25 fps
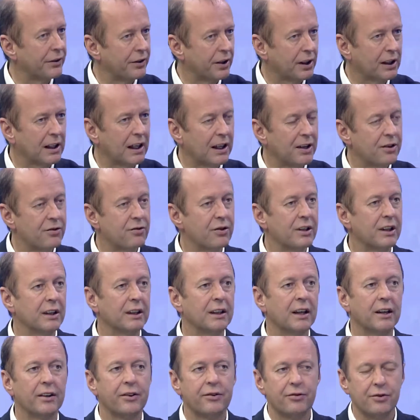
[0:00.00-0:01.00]
the country in
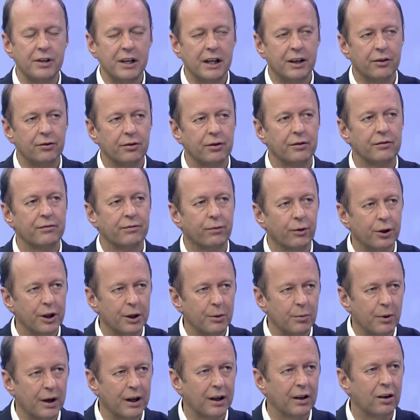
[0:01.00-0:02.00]
our
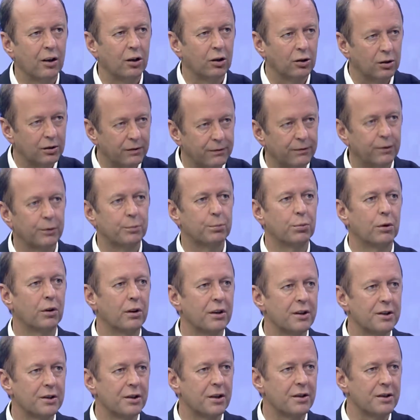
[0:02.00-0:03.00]
341 local football
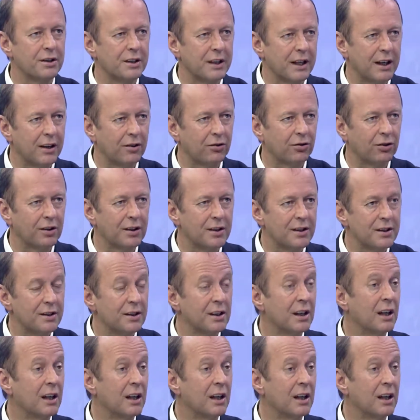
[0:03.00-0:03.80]
associations